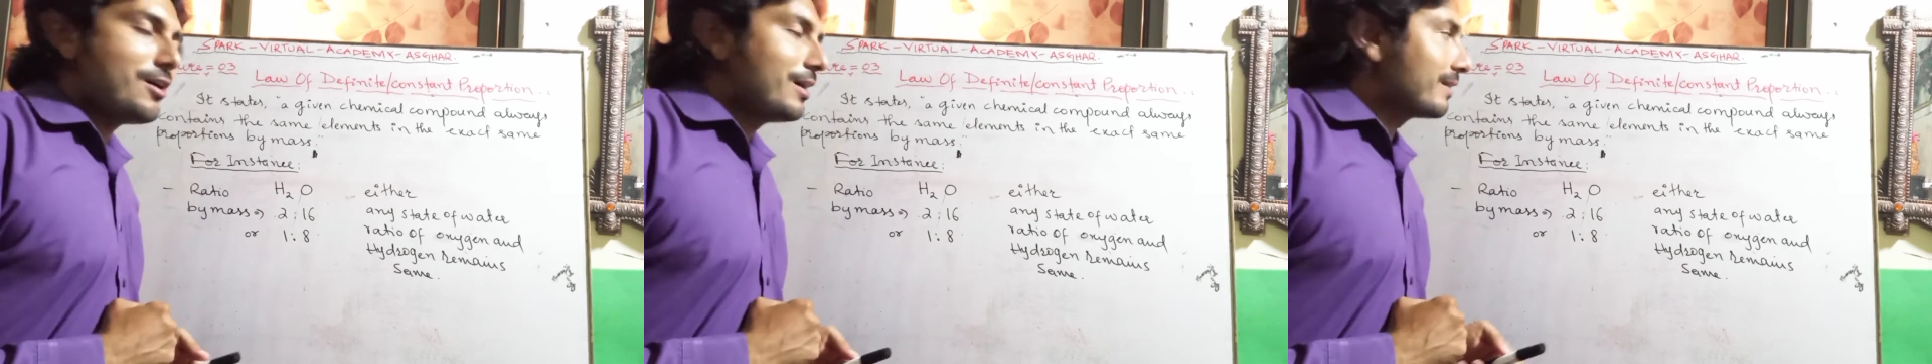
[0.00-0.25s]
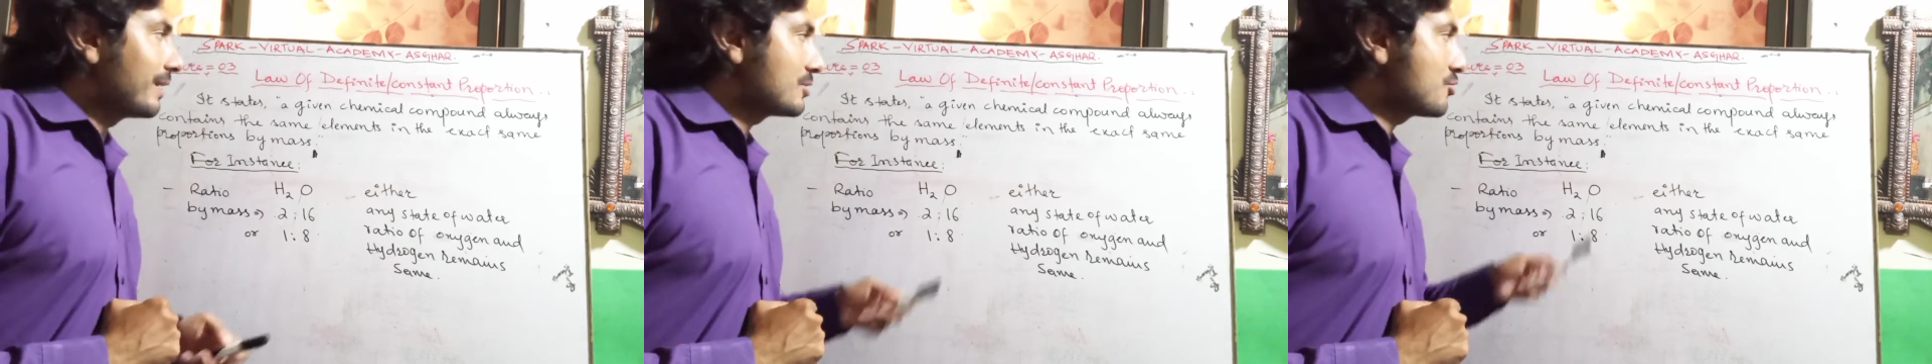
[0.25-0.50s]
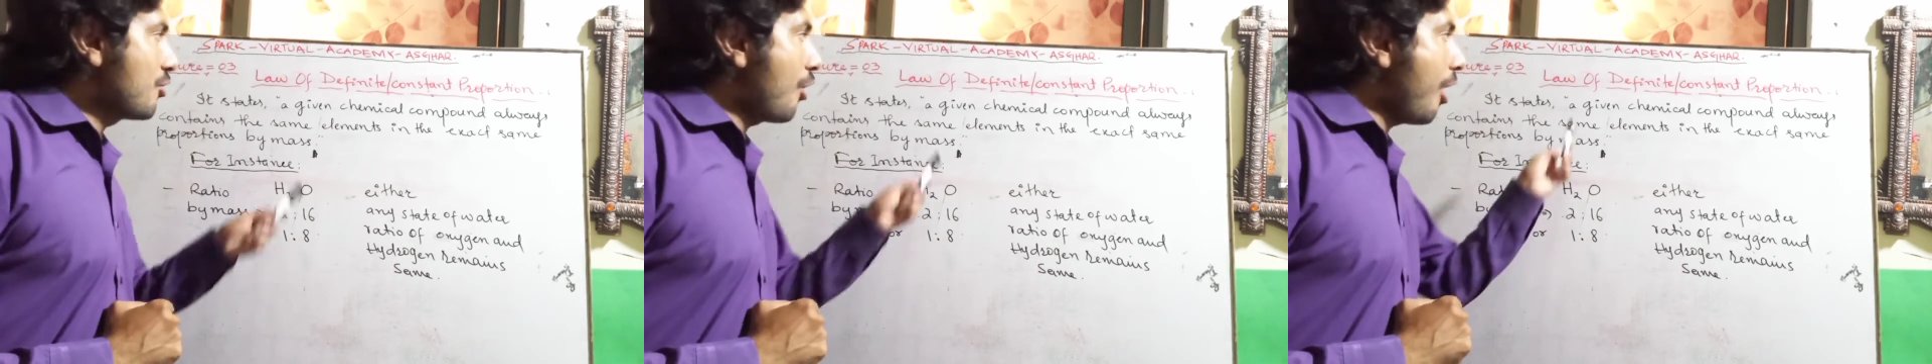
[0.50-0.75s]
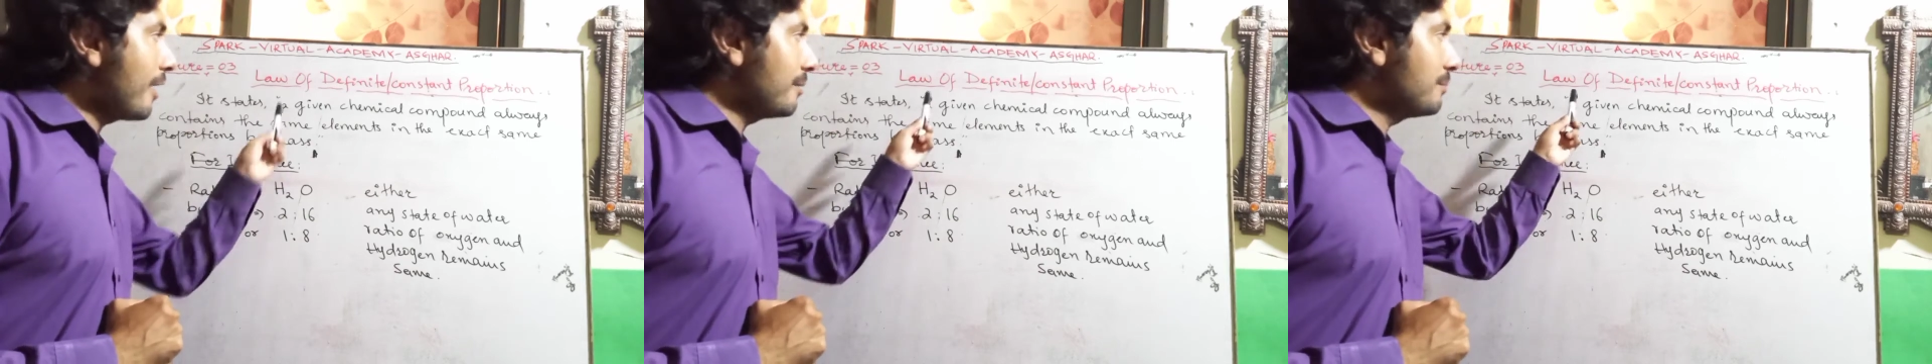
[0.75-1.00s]
There is
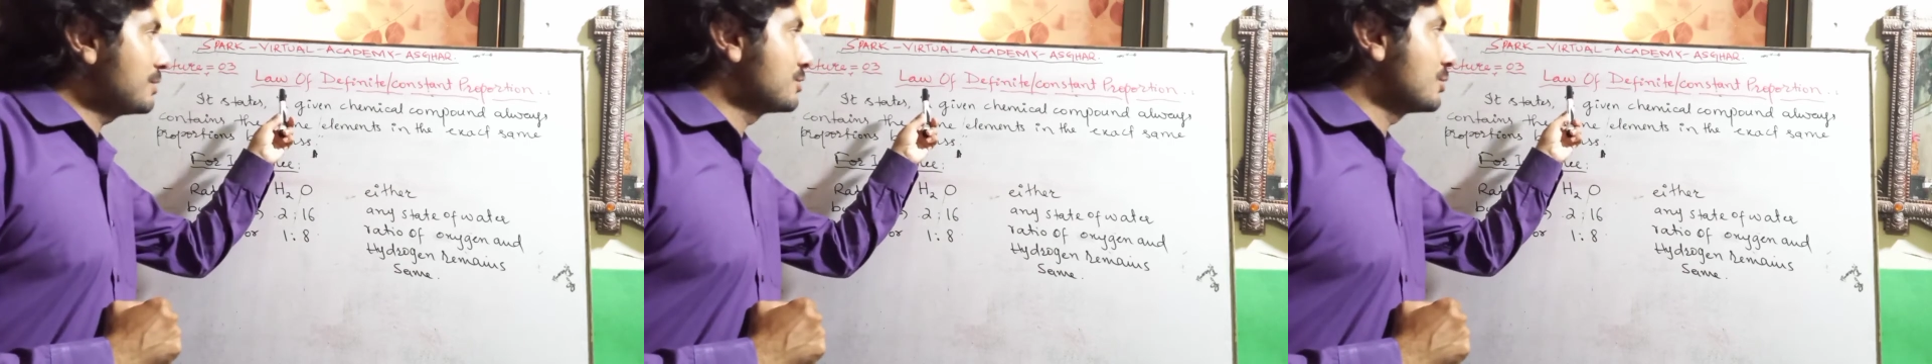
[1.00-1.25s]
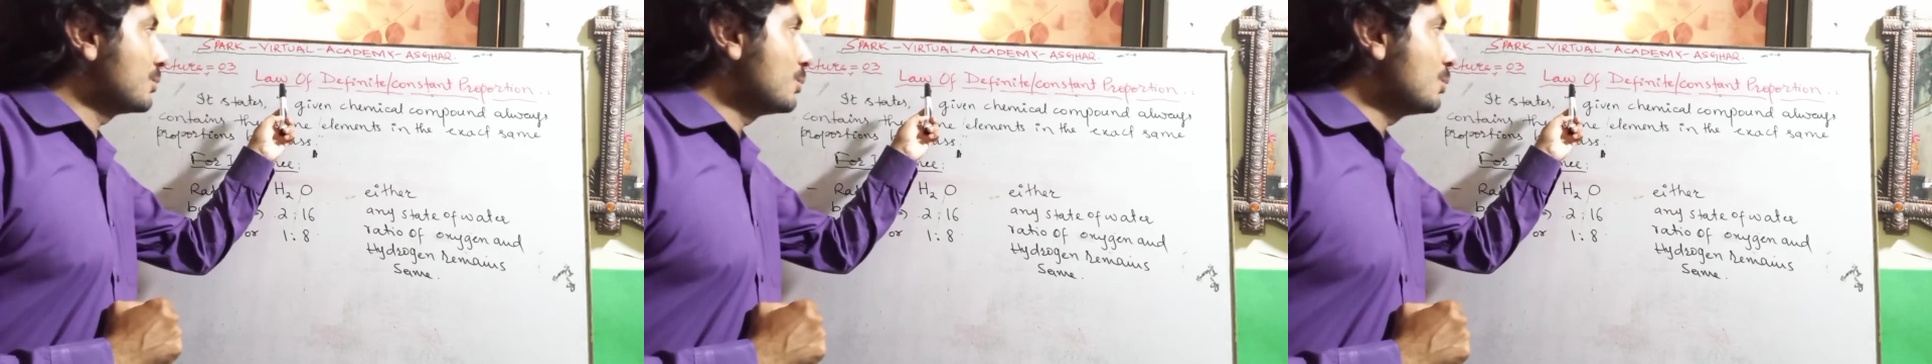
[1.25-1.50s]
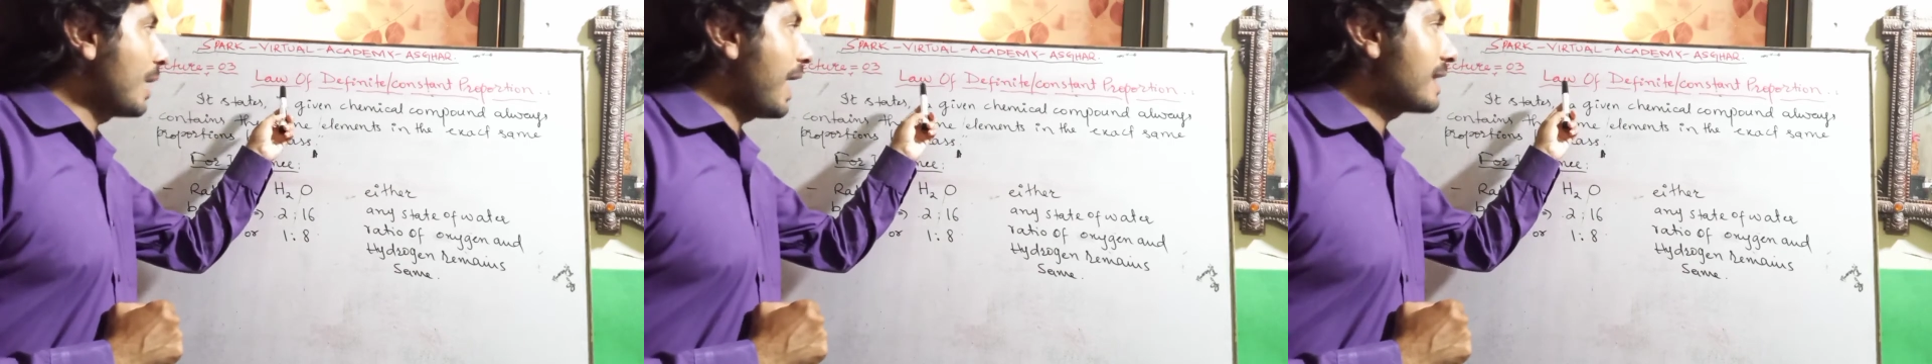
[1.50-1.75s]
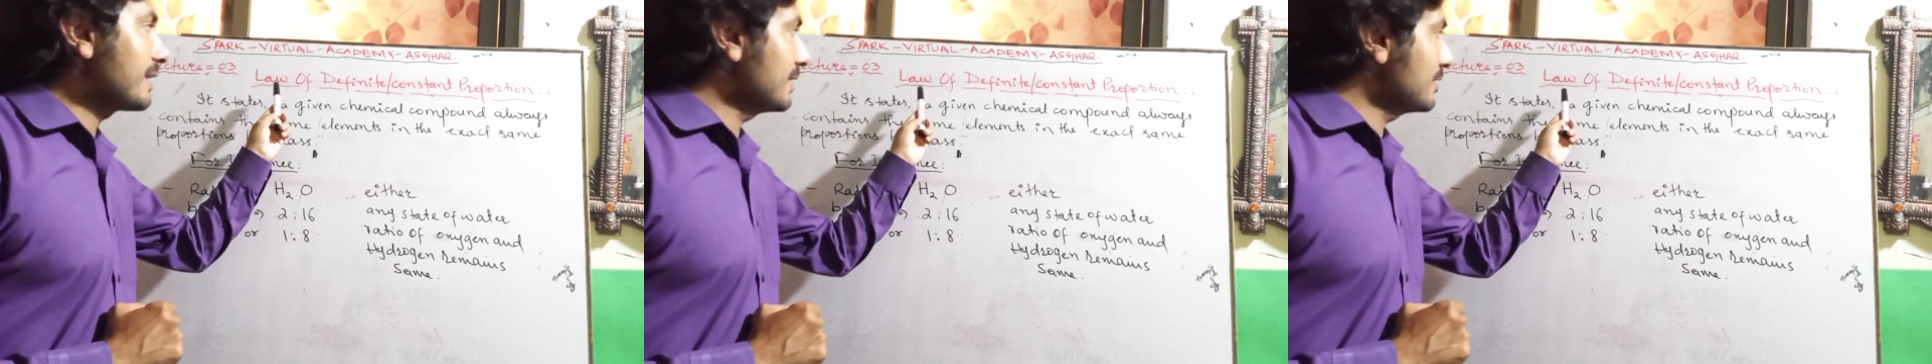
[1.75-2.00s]
law number 2,
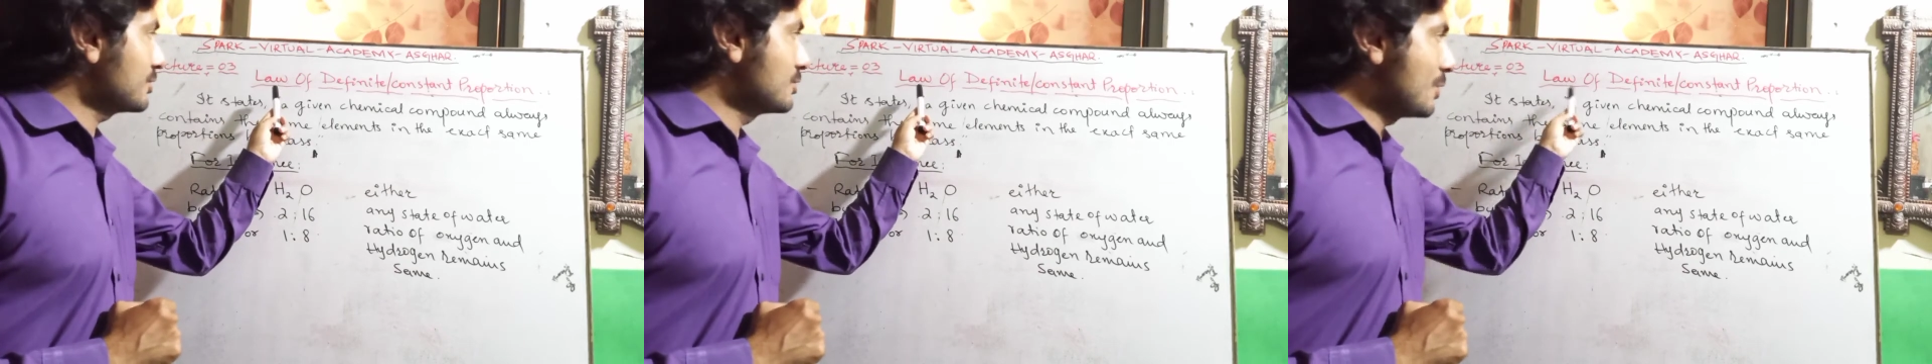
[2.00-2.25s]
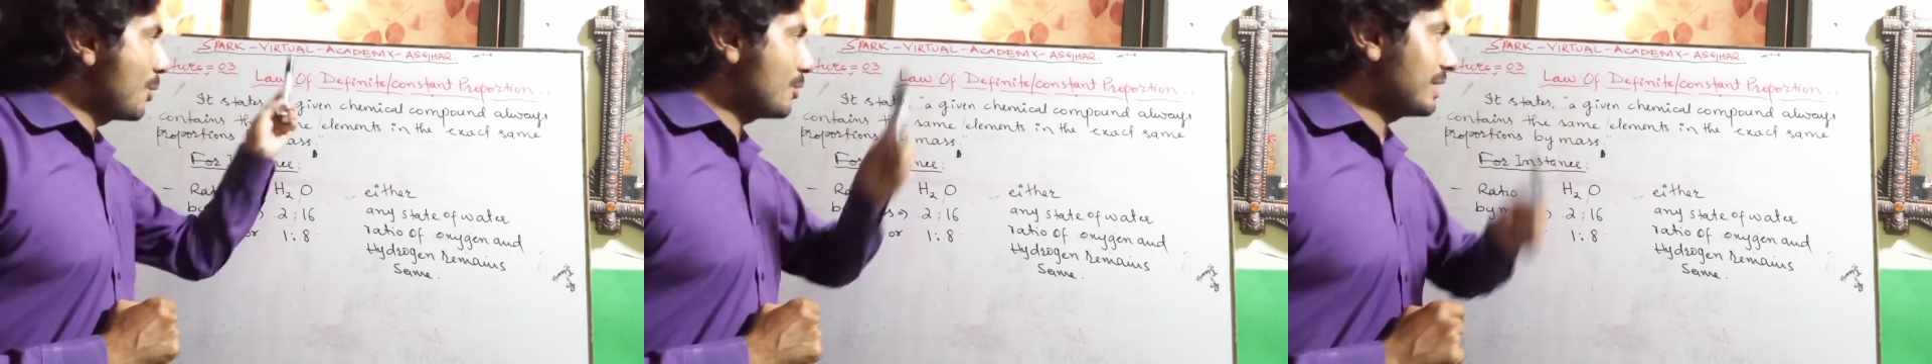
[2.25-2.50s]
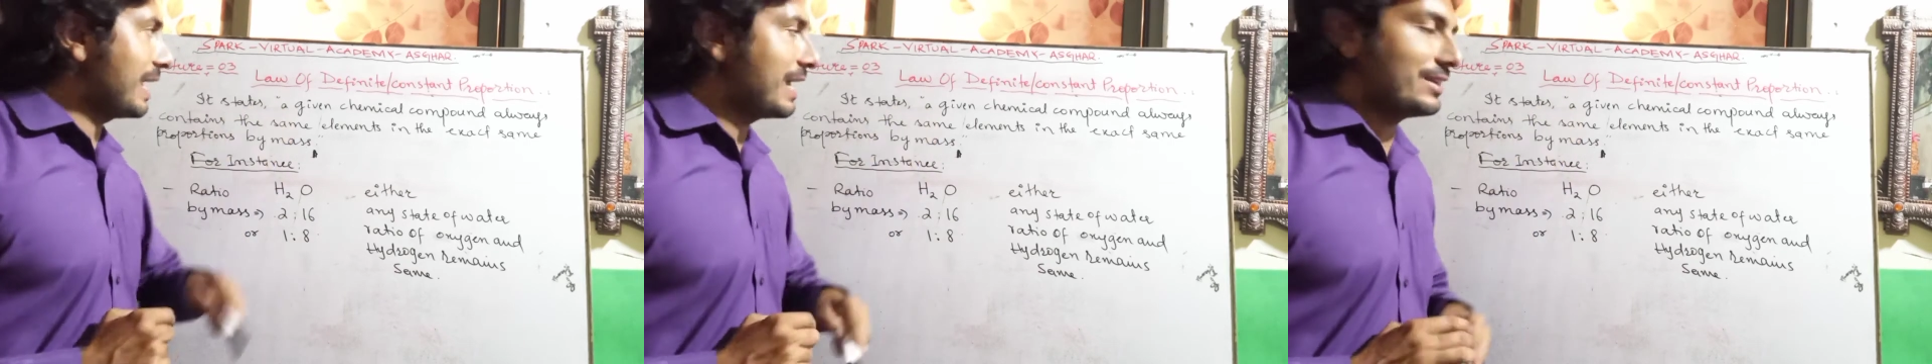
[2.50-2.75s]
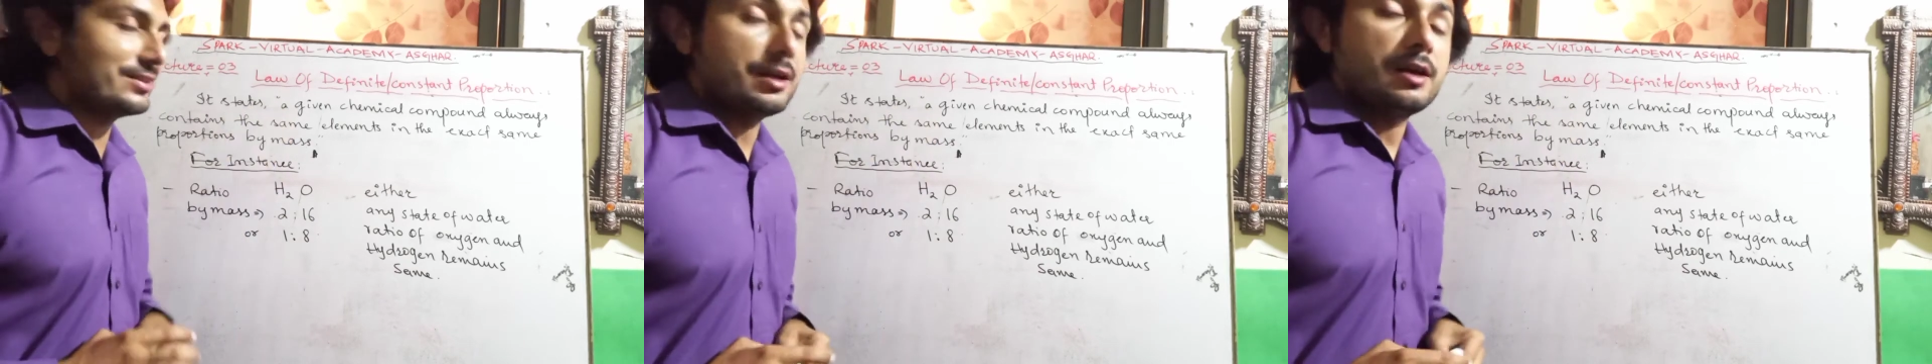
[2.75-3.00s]
and it is known as